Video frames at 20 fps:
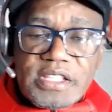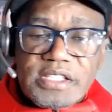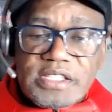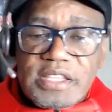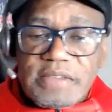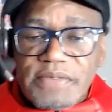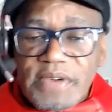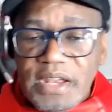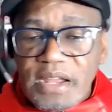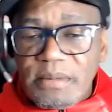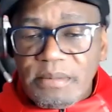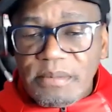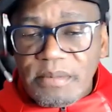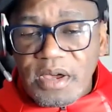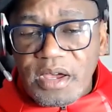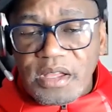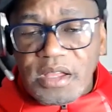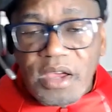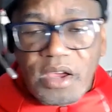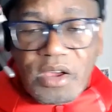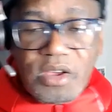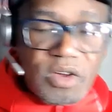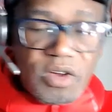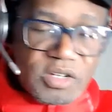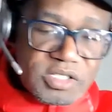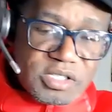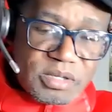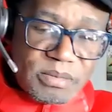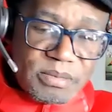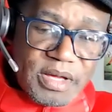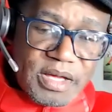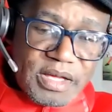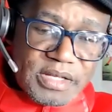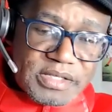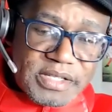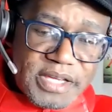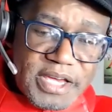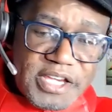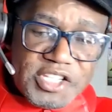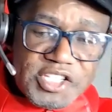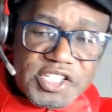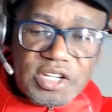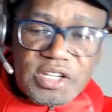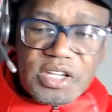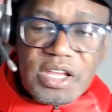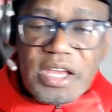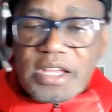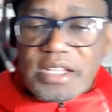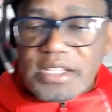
development, customization,